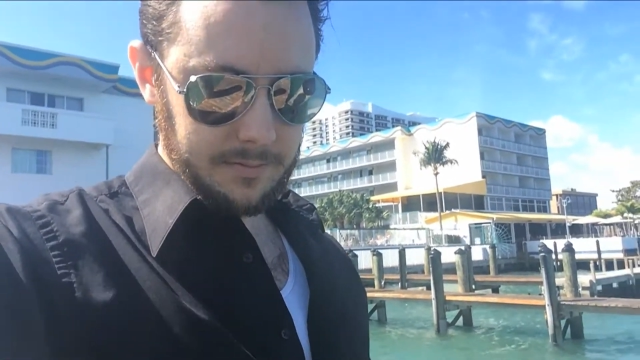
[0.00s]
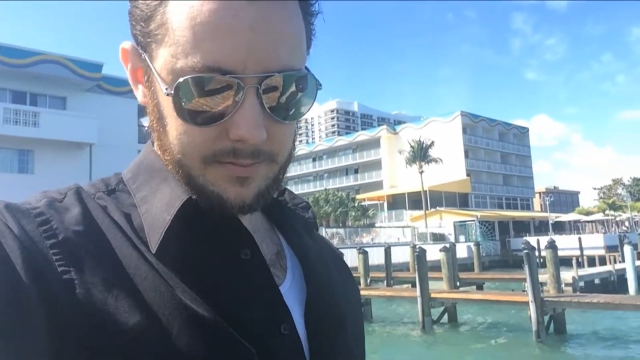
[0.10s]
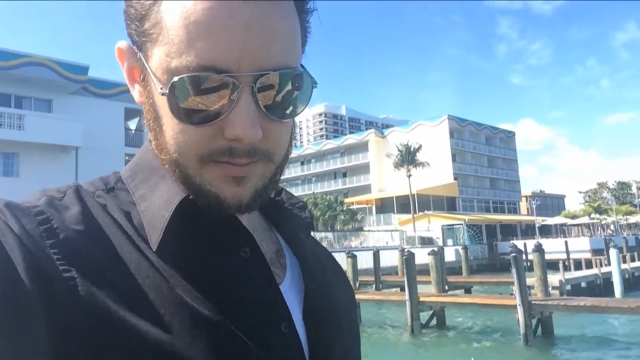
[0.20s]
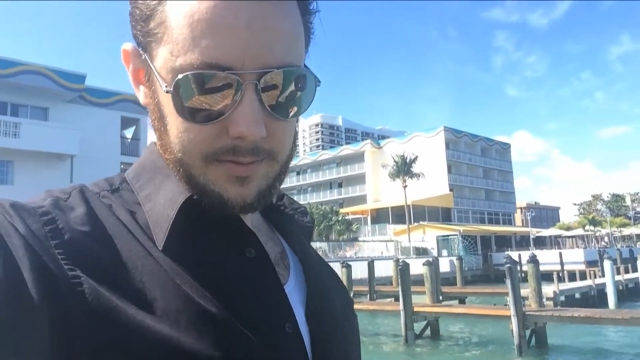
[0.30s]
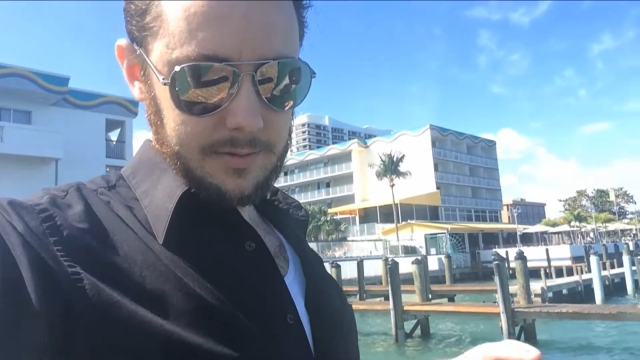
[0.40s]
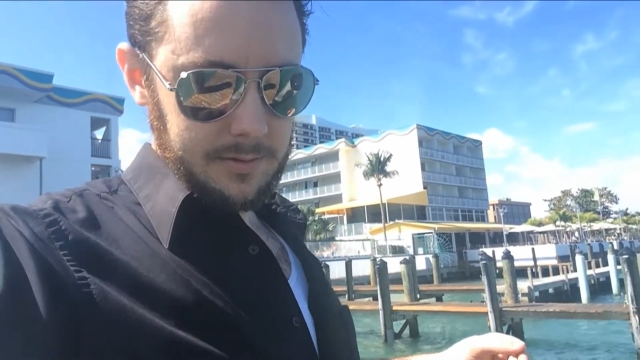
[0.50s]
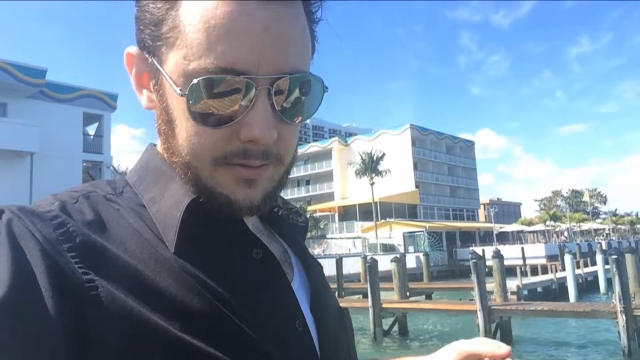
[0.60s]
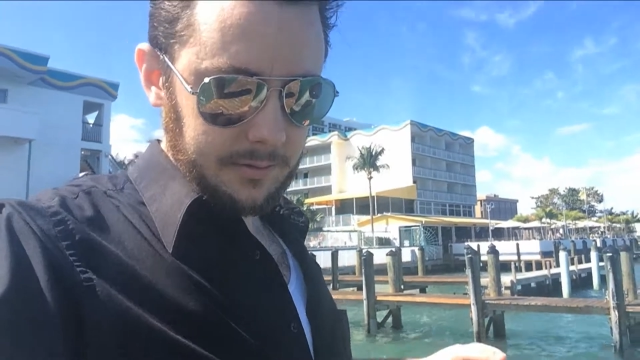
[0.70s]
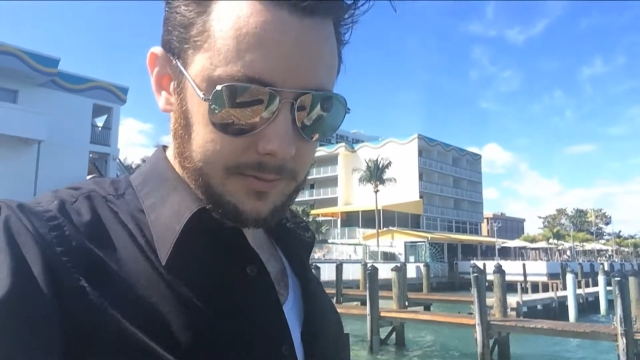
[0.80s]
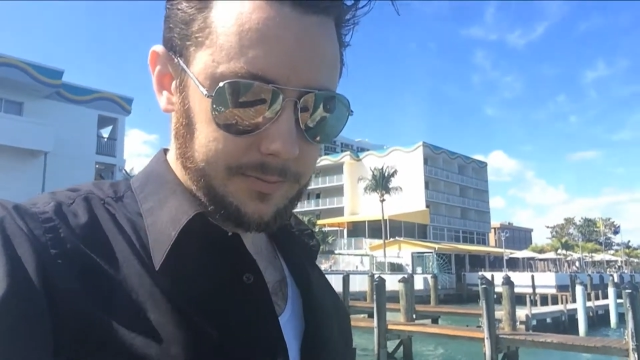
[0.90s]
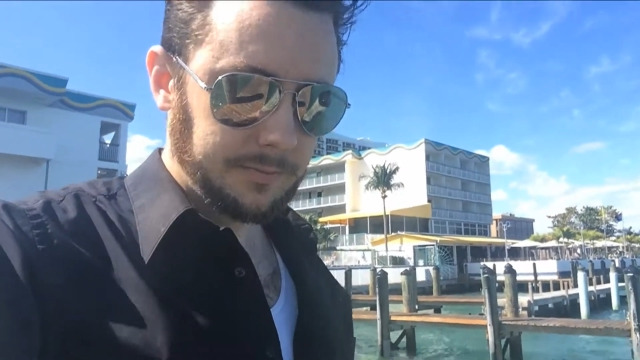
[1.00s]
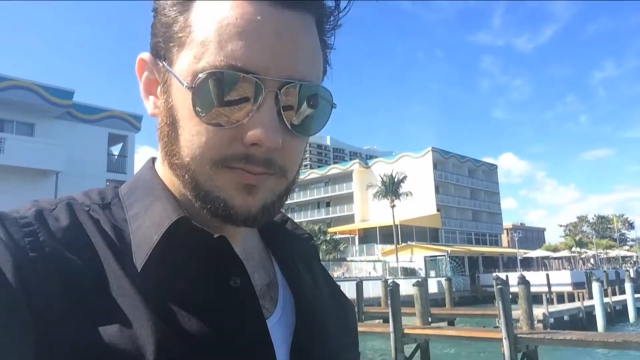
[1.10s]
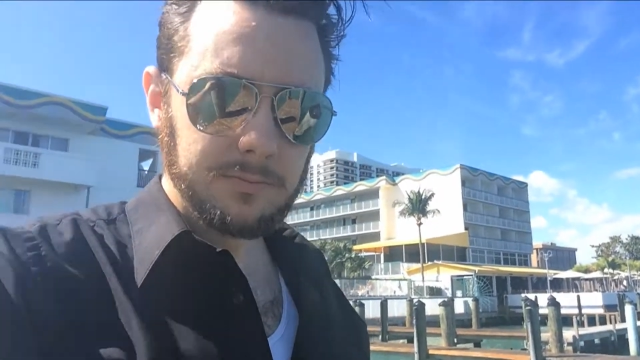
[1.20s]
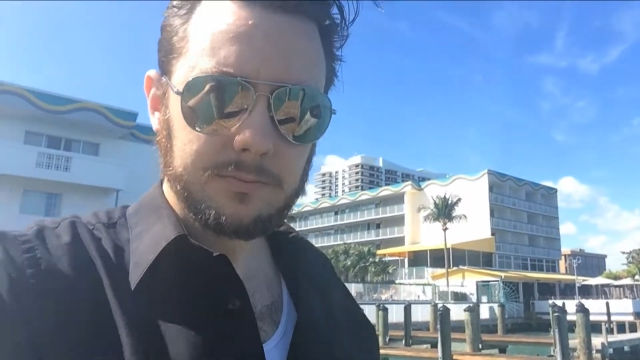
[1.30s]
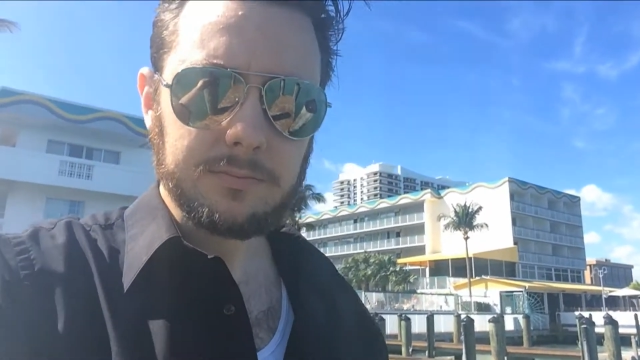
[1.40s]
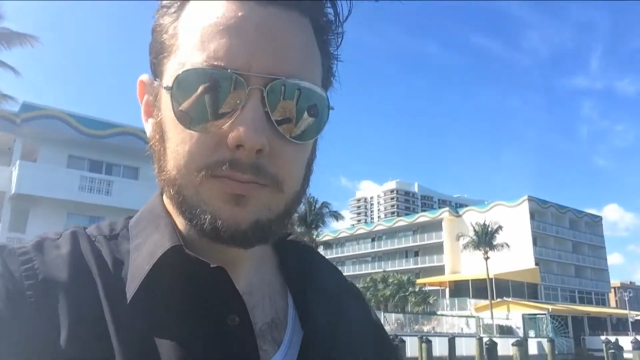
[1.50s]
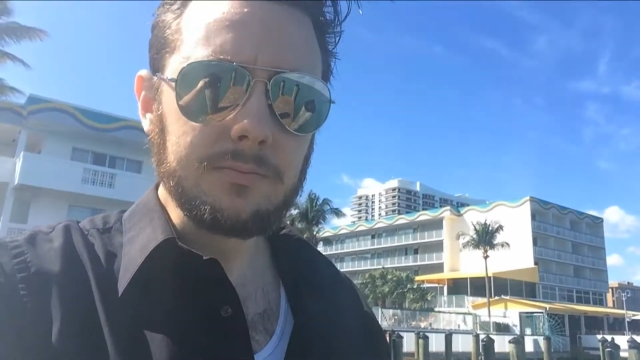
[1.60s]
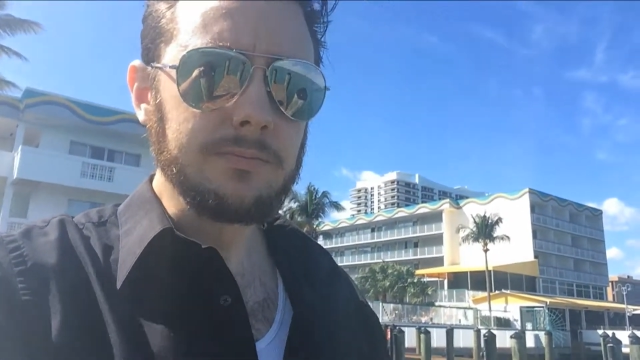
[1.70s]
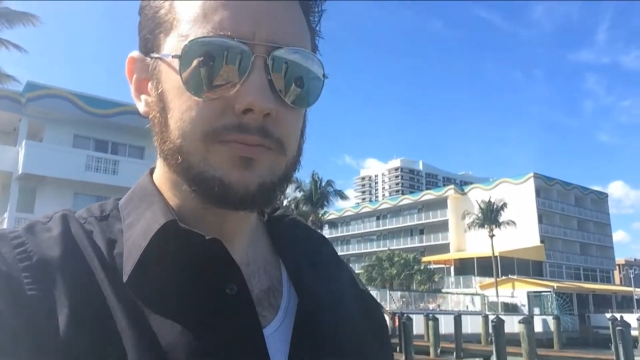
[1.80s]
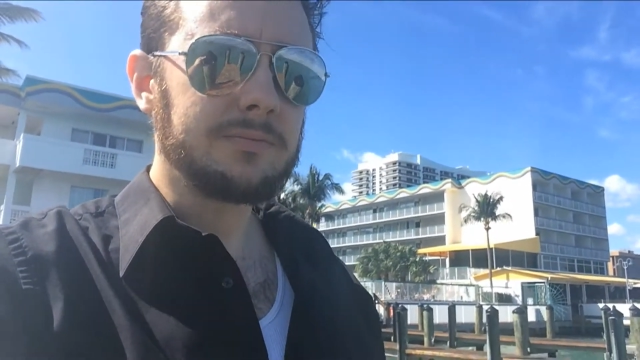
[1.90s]
even though I'm happy with the
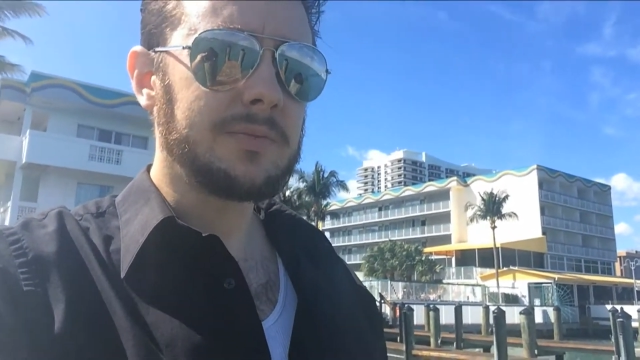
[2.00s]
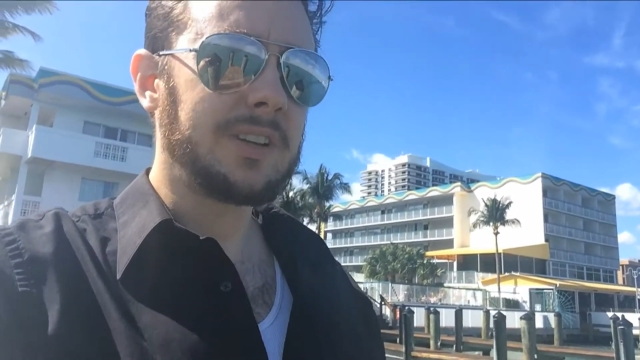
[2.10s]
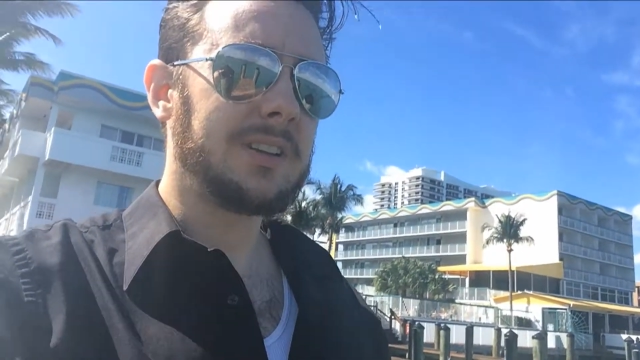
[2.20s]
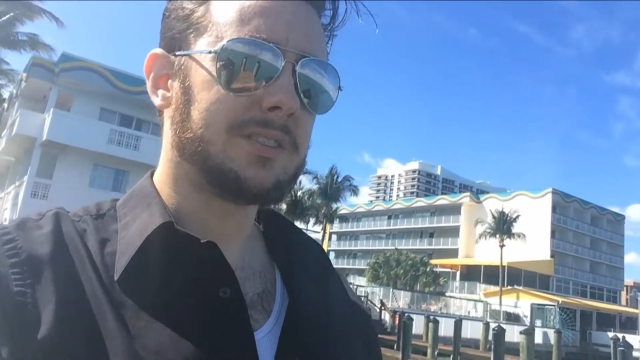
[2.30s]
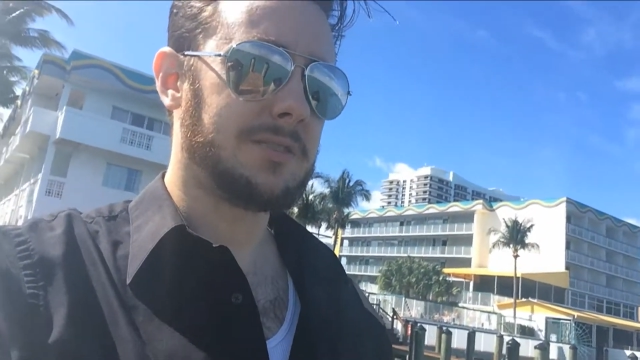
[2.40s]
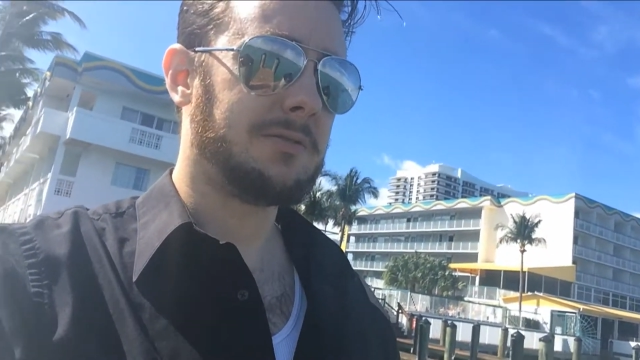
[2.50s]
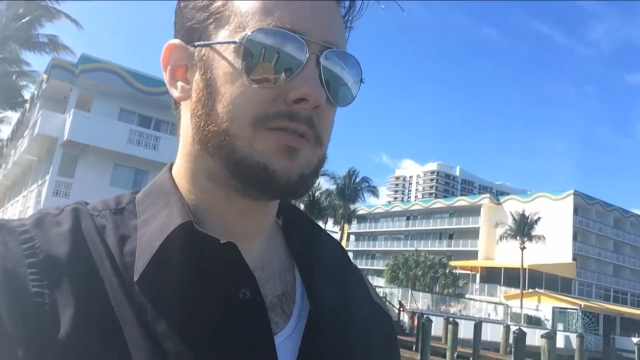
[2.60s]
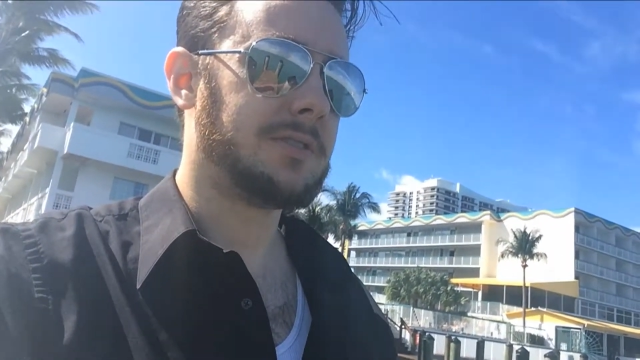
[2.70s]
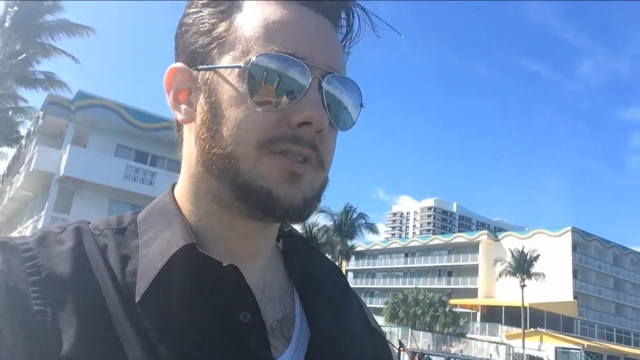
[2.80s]
content I put out here,